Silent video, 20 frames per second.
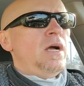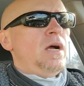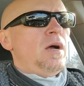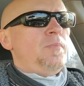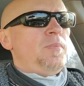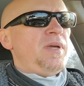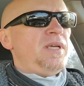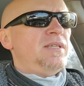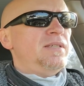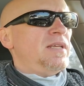
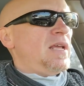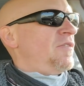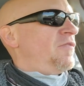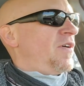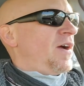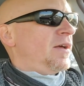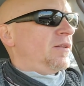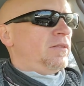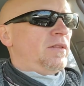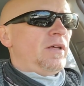Be safe
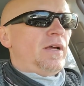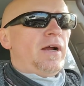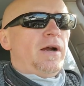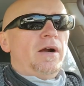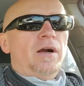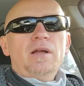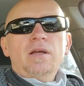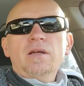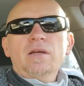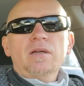out
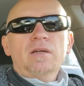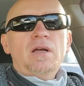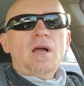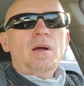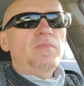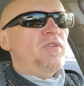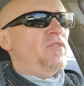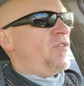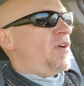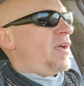there.
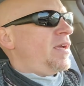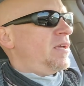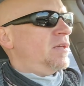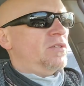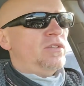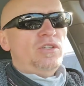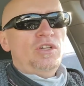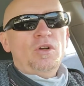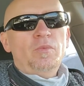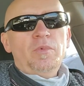Come to Vegas
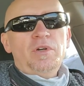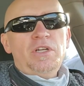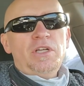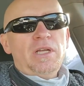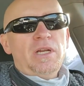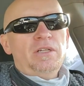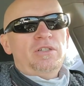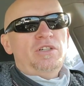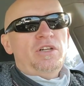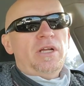soon when you
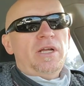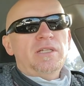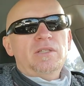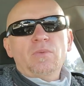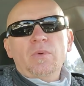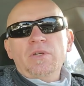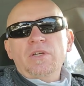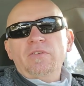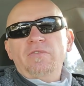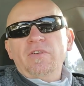get a chance,
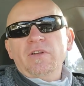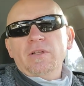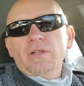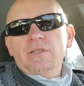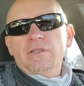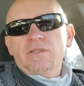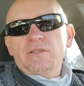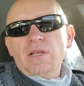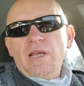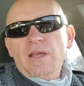when you feel
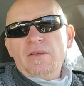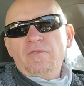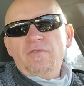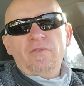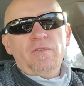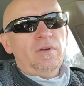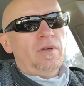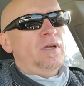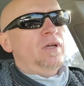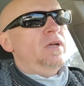it's safe.
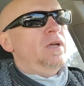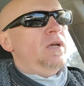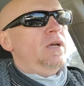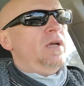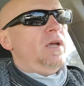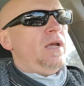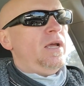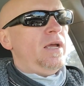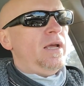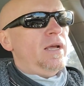
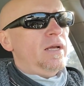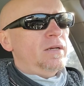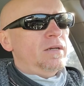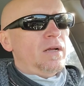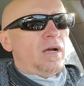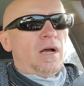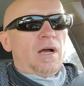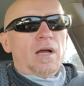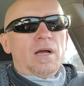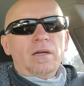And
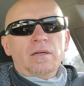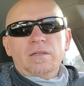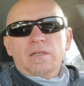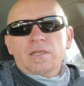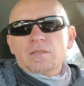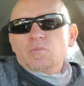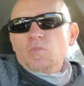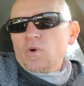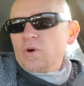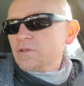
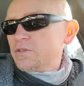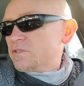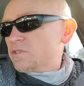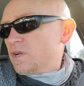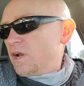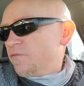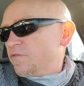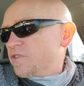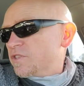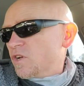because more
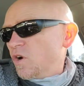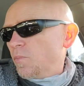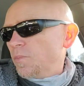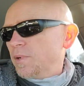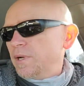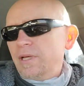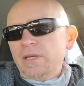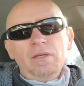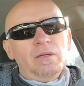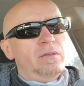stuff is
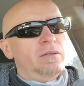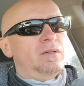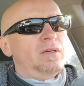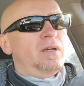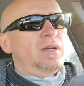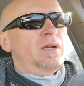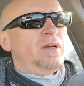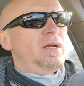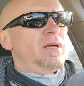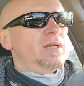opening,
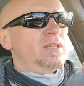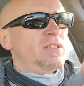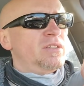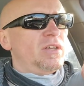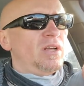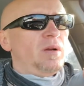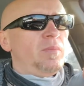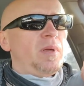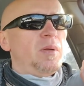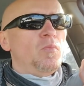it's
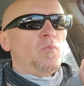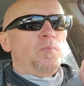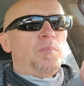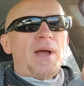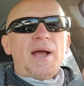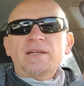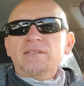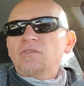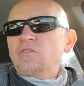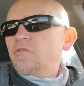going to be
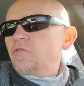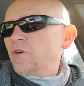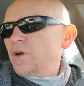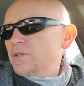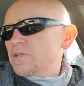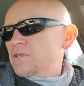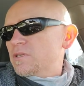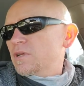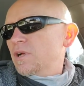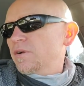back to fun
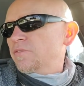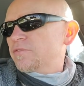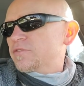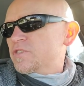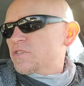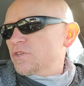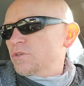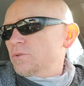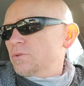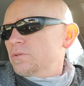stuff
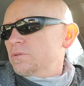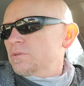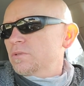soon.